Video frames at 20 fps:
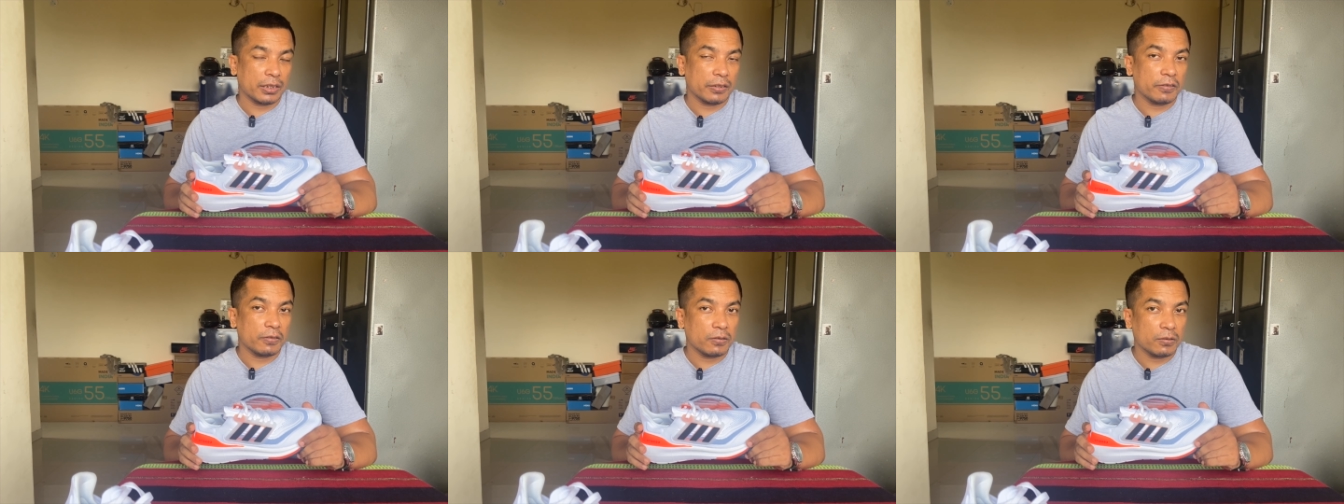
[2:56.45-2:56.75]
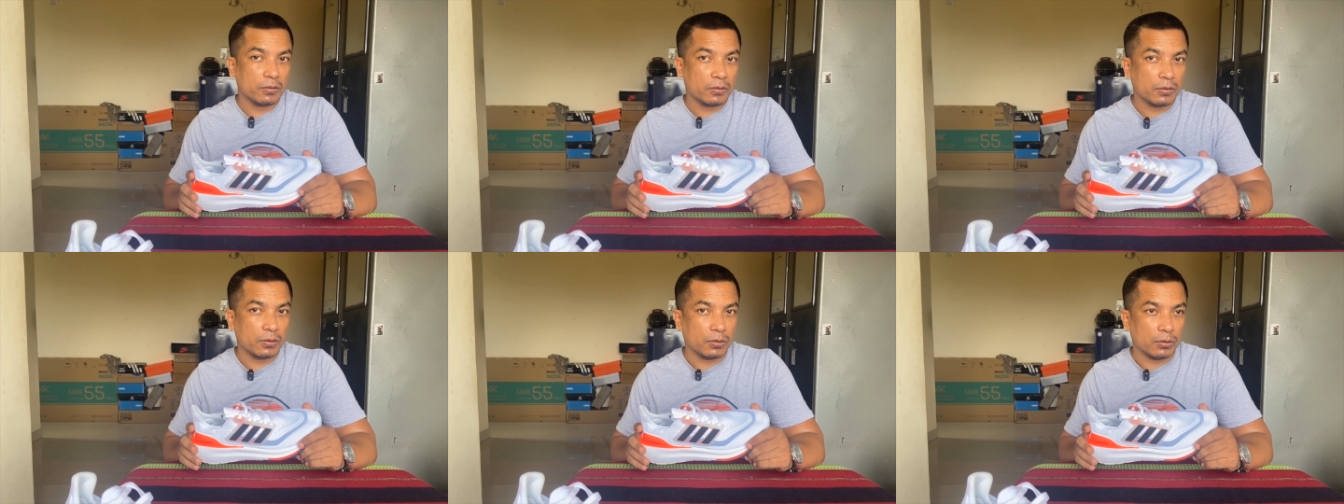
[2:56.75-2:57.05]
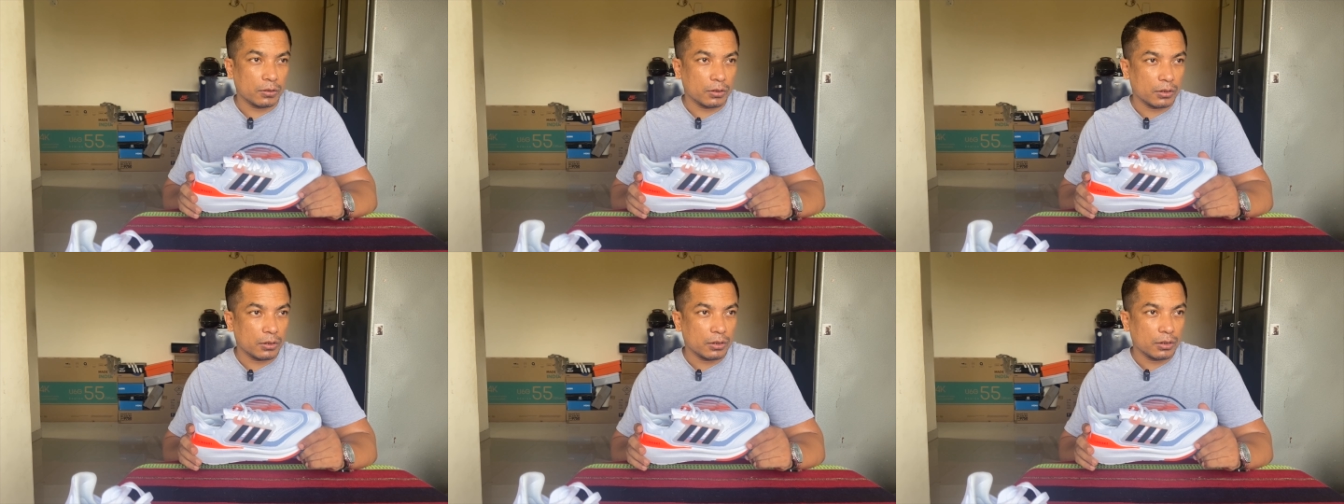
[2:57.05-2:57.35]
you look
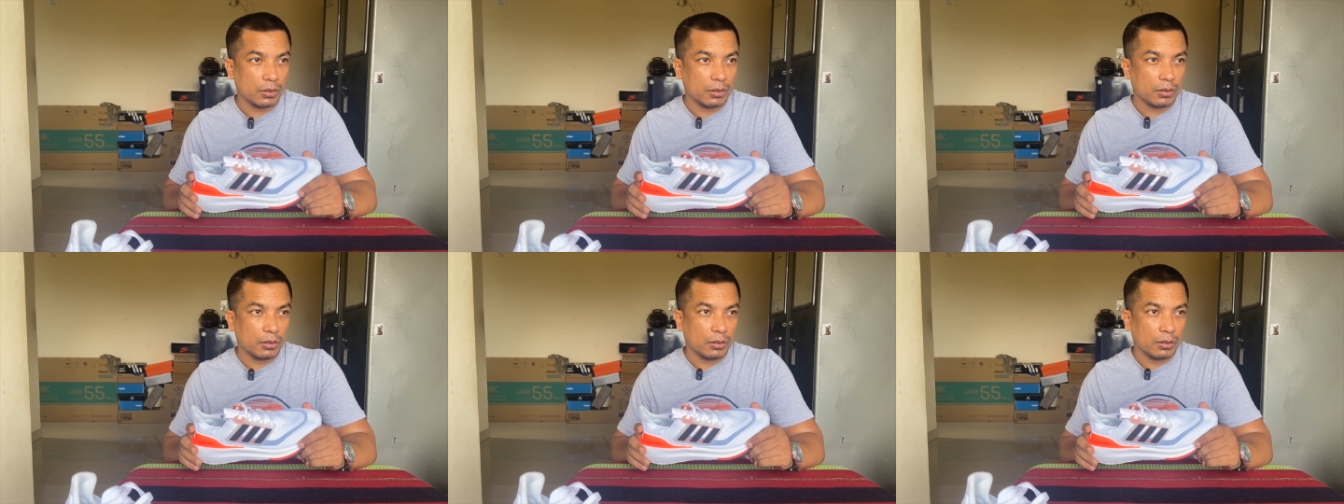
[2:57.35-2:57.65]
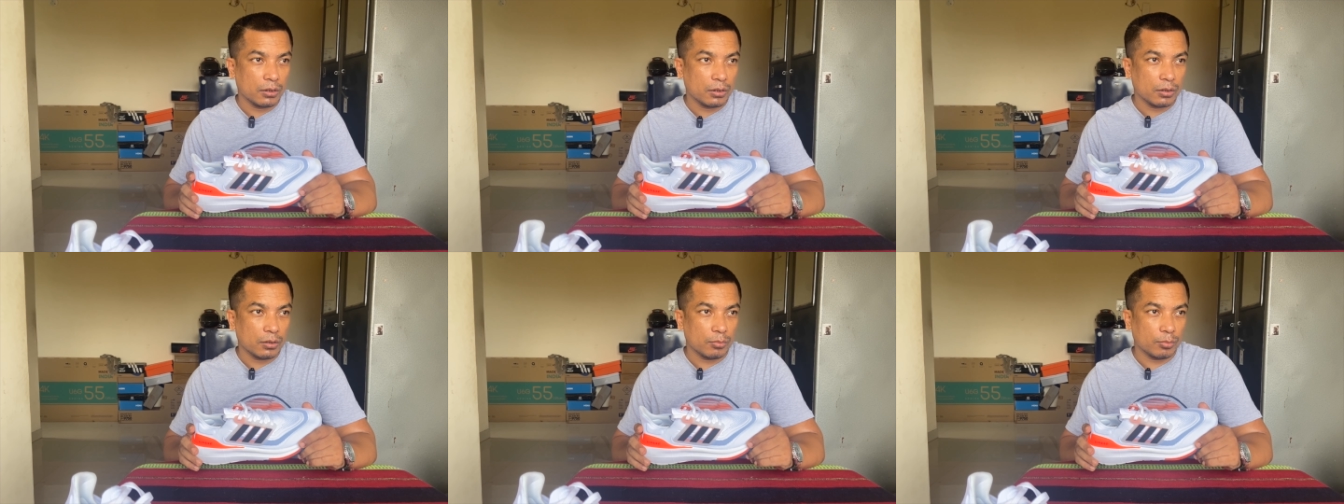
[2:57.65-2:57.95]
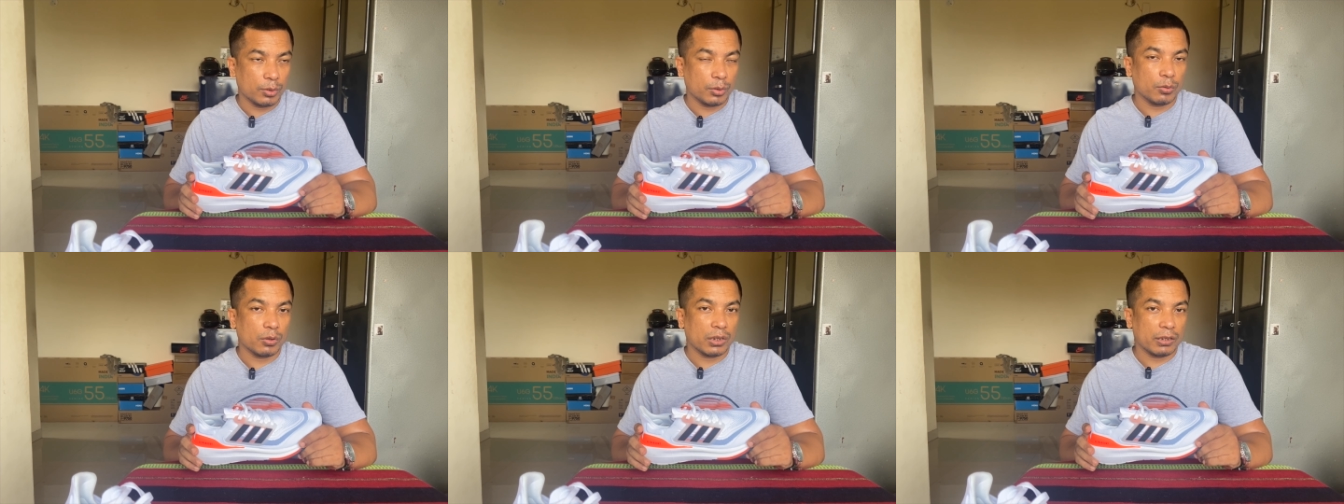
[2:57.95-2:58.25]
good
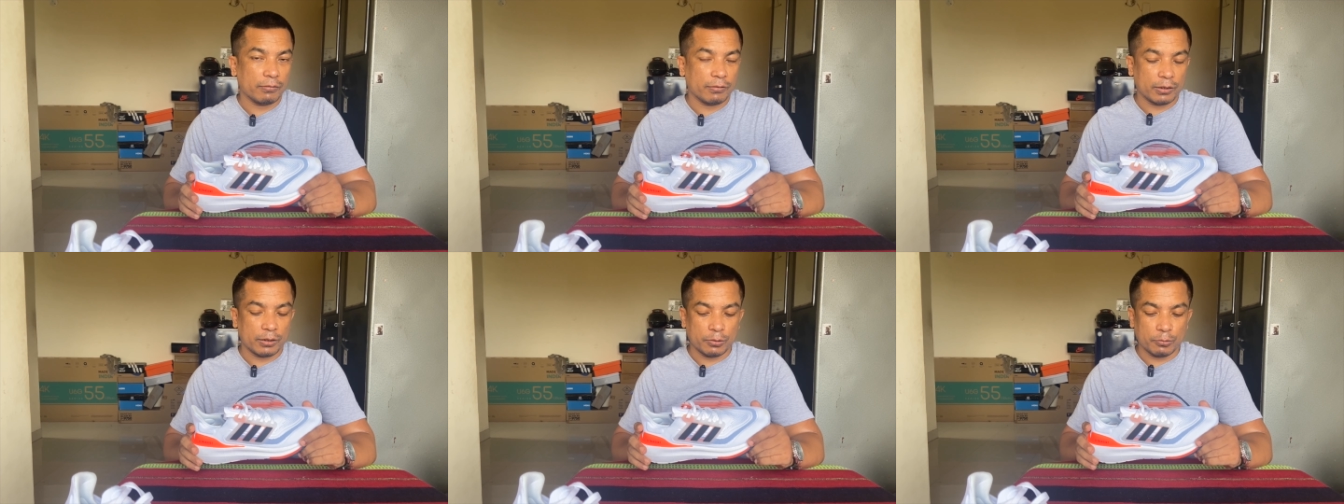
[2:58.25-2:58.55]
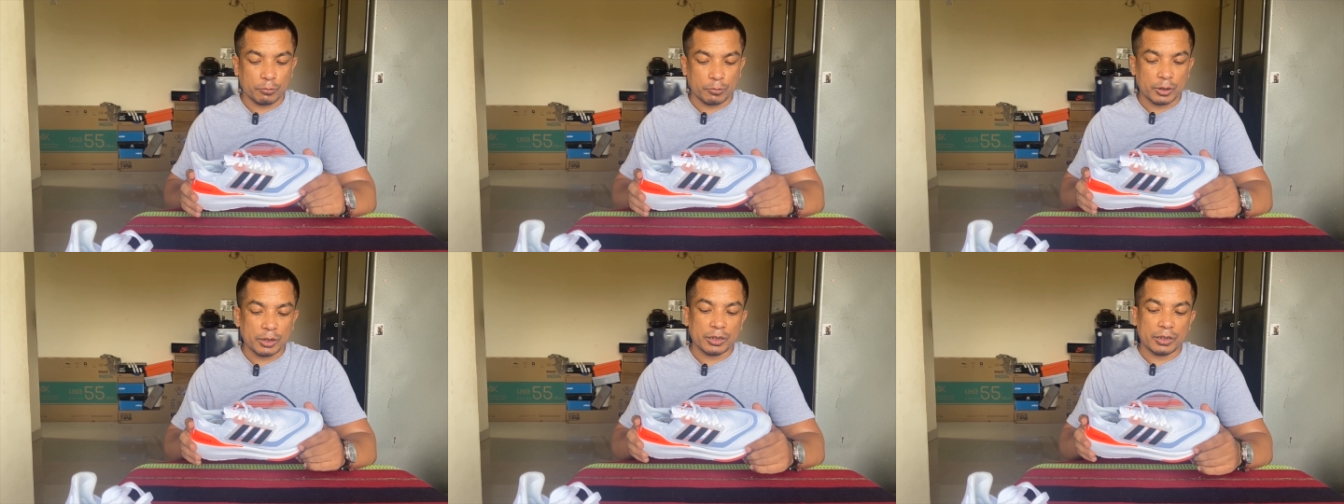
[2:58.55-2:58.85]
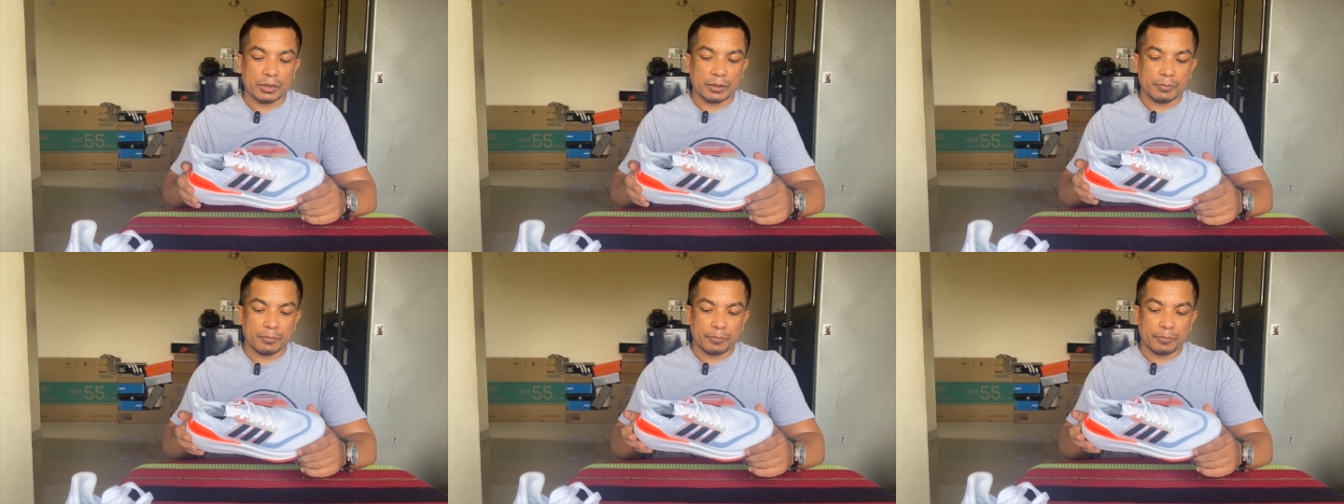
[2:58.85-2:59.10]
with whatever you wear.